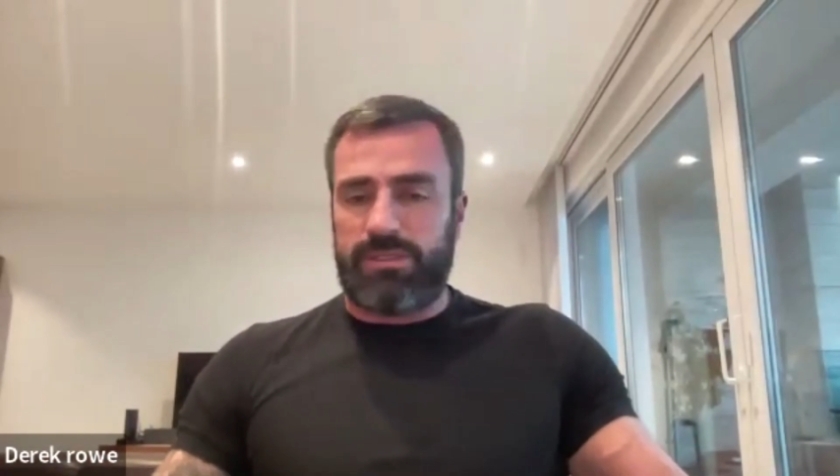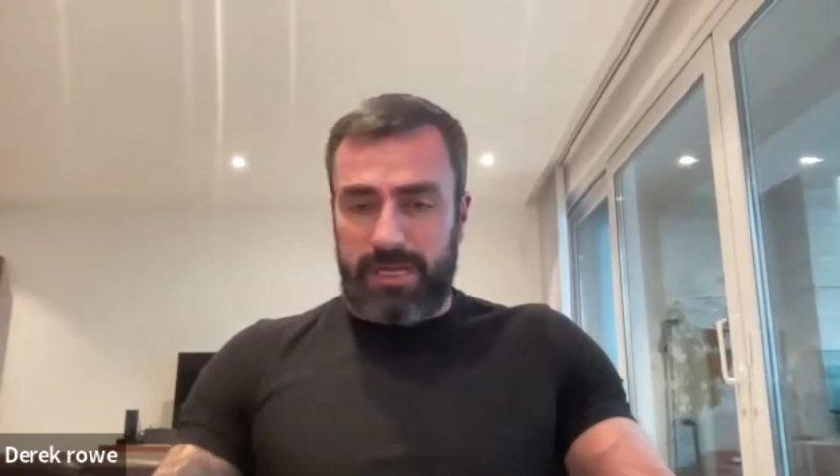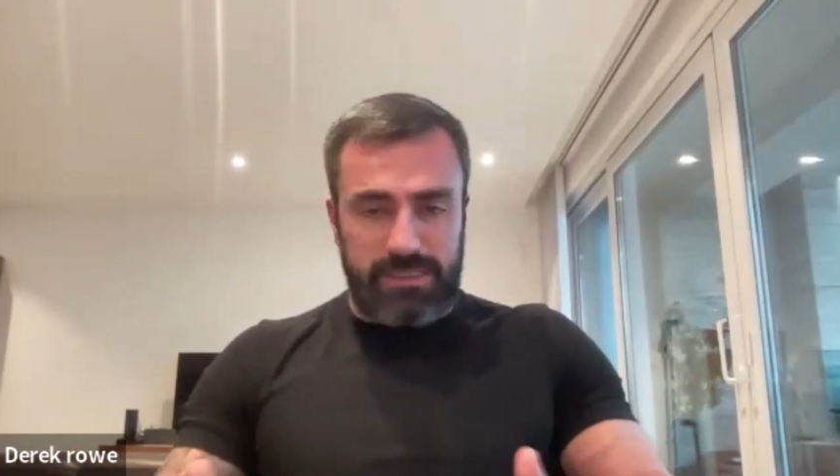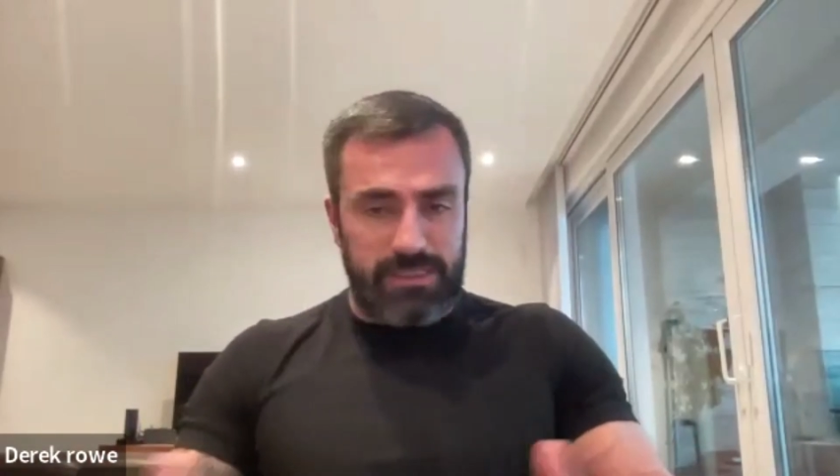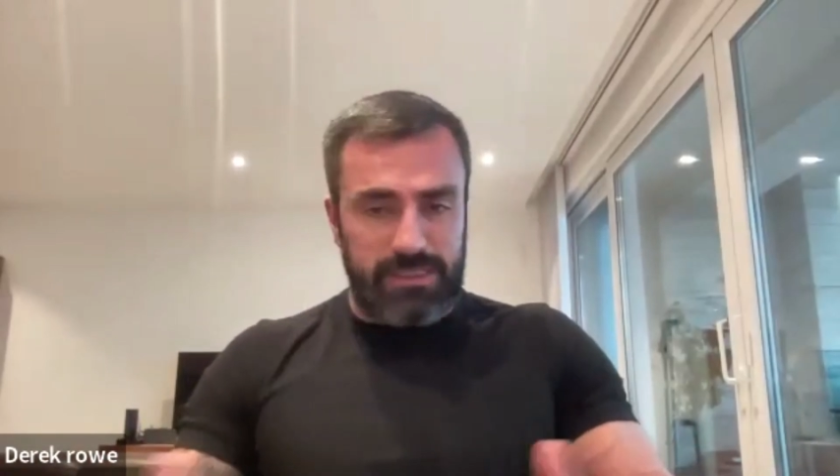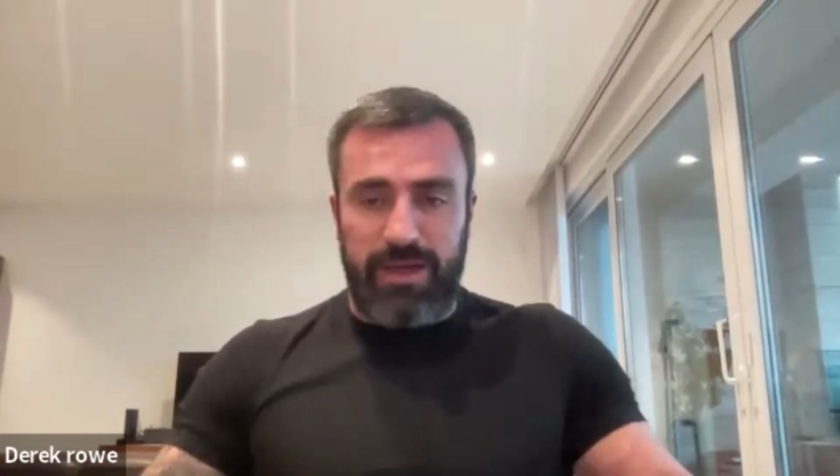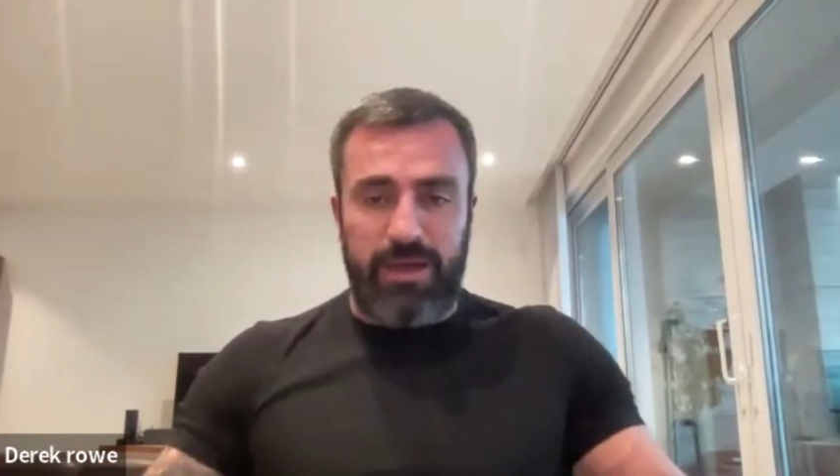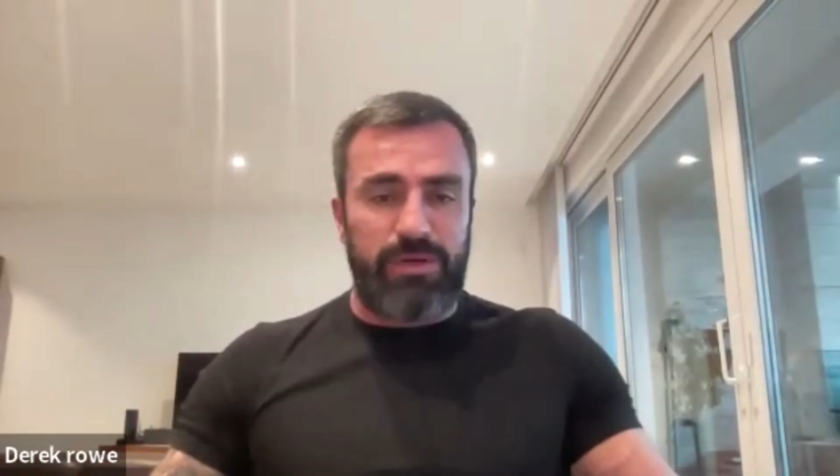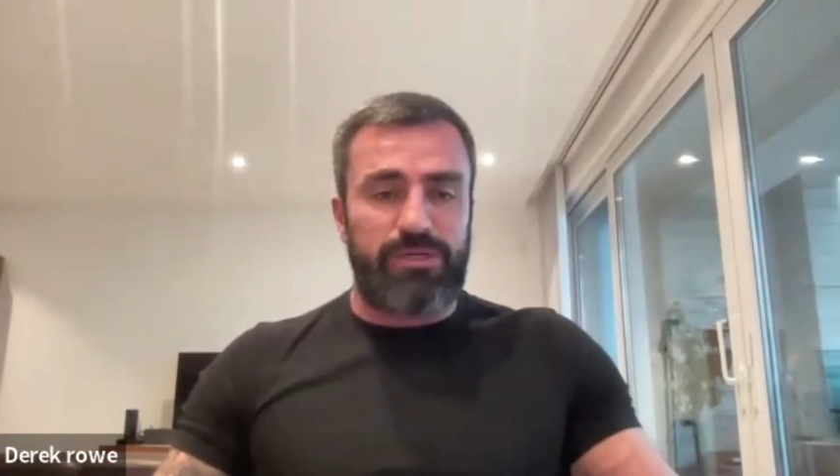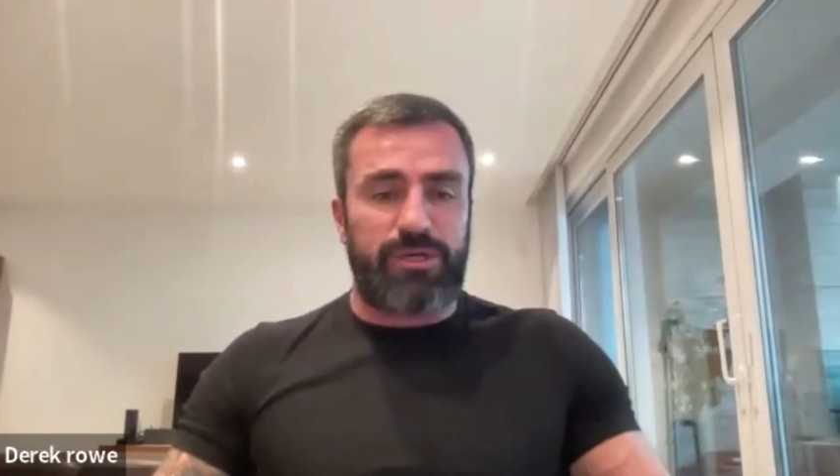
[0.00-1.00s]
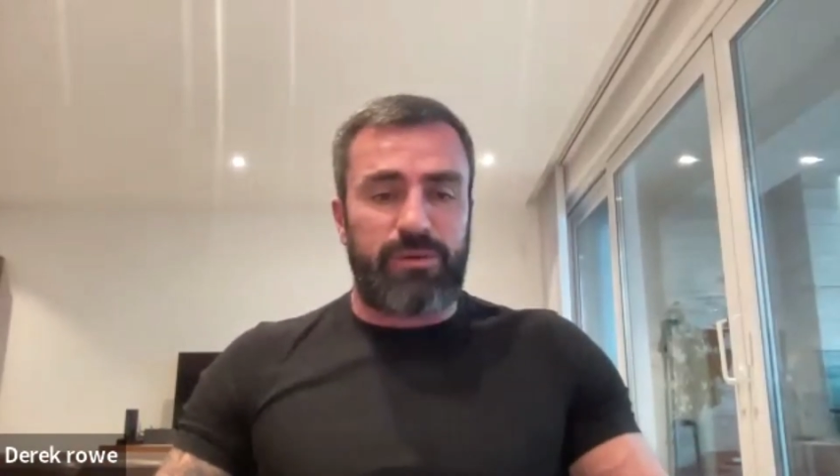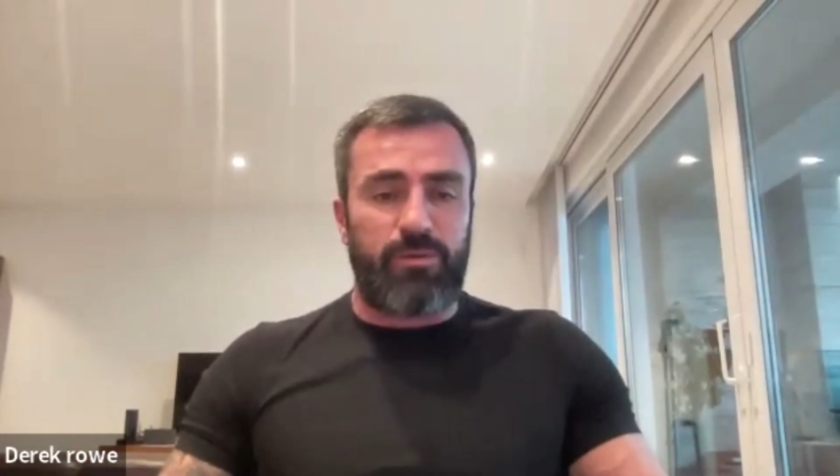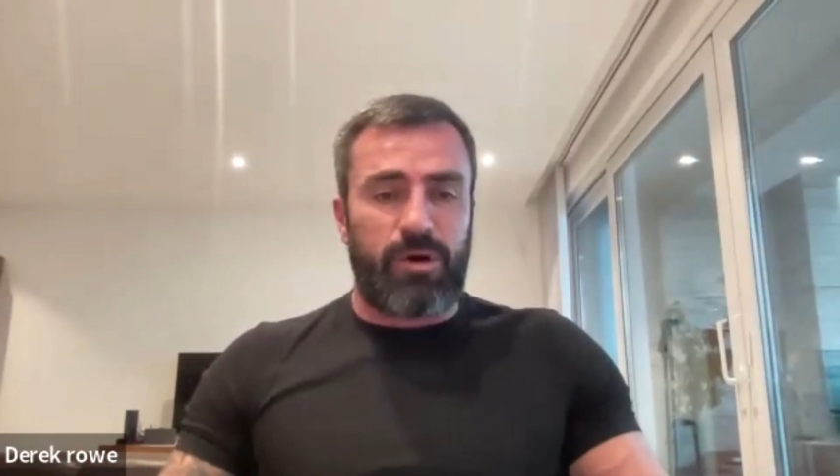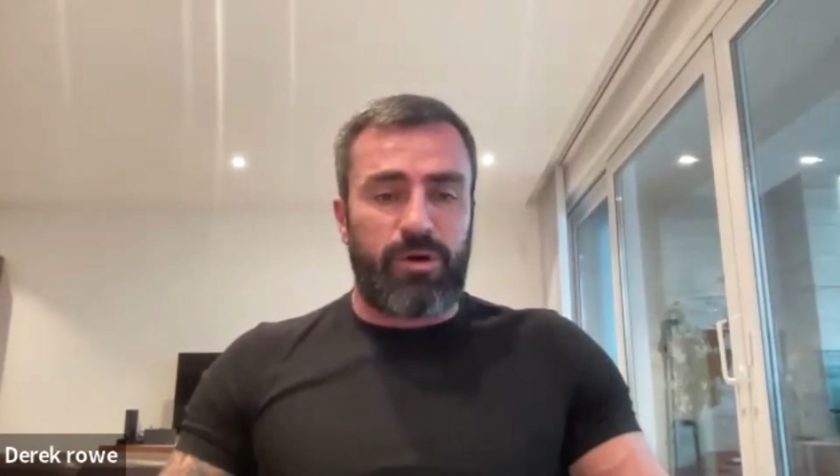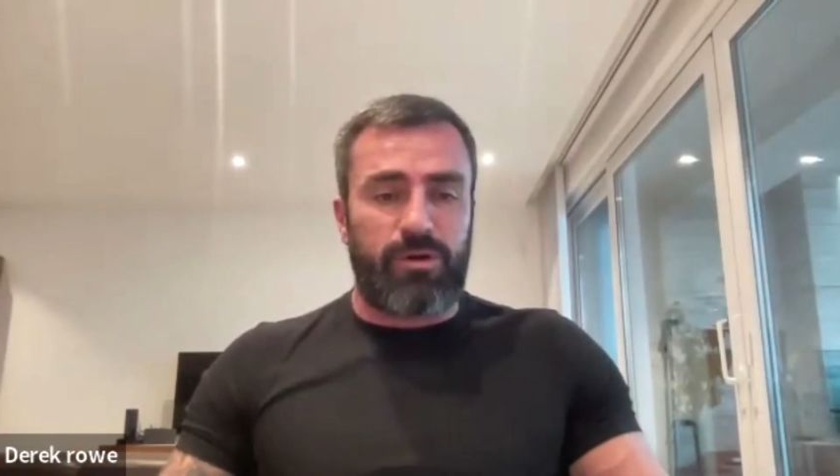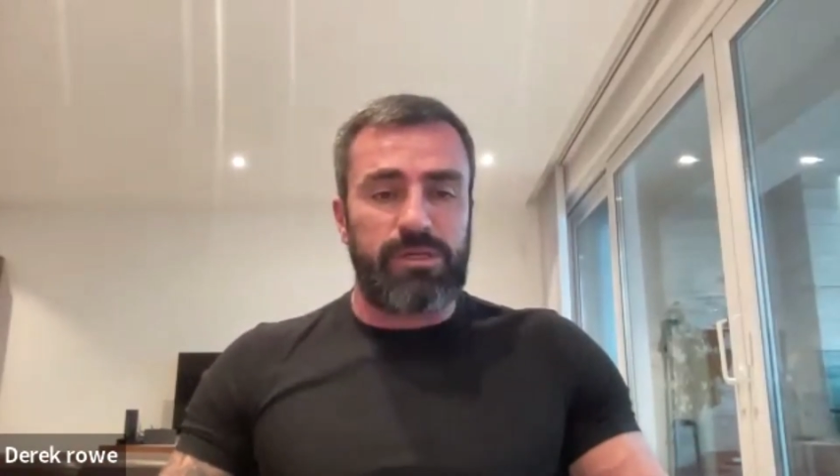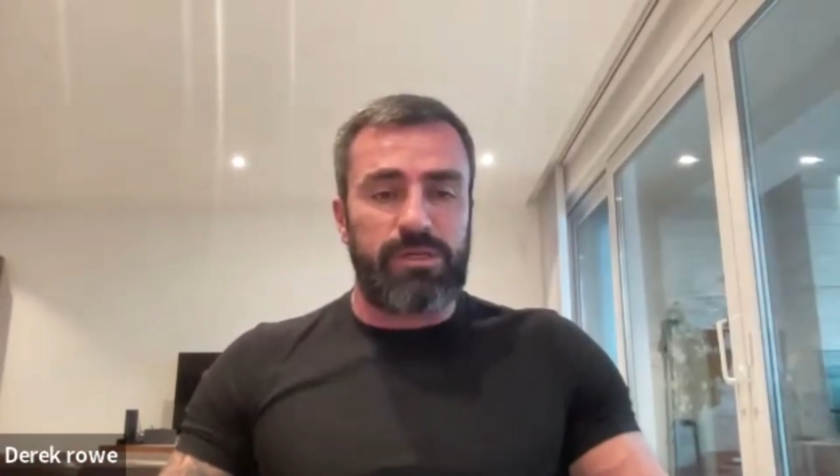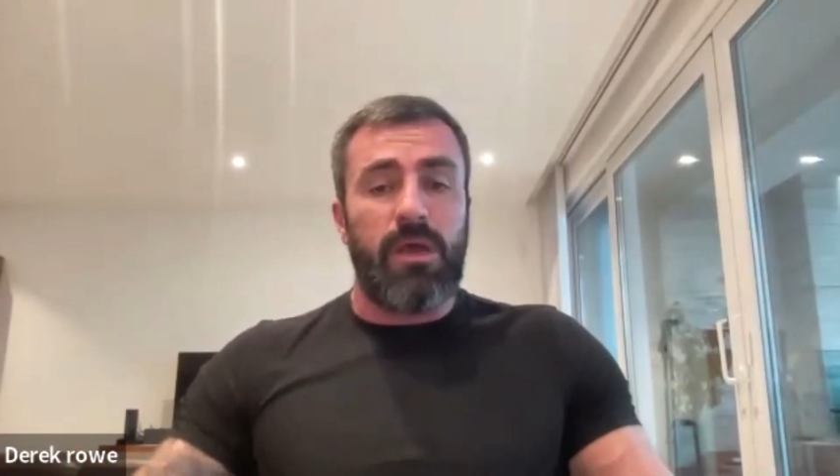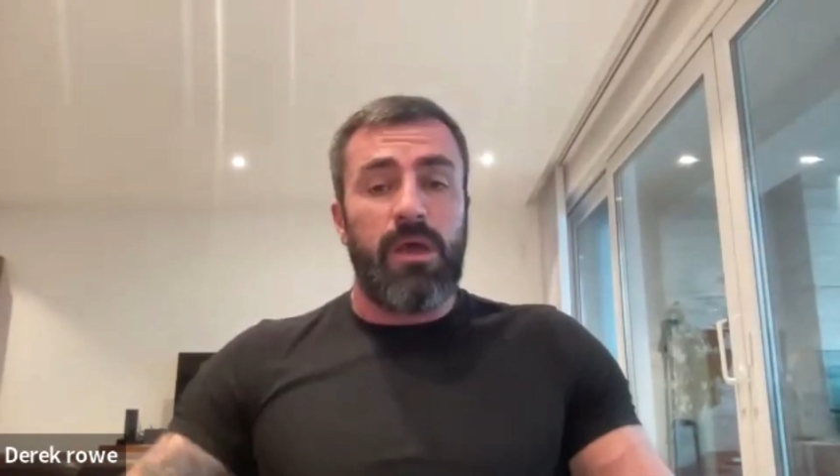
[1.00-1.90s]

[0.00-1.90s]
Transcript: That's not how this shit works.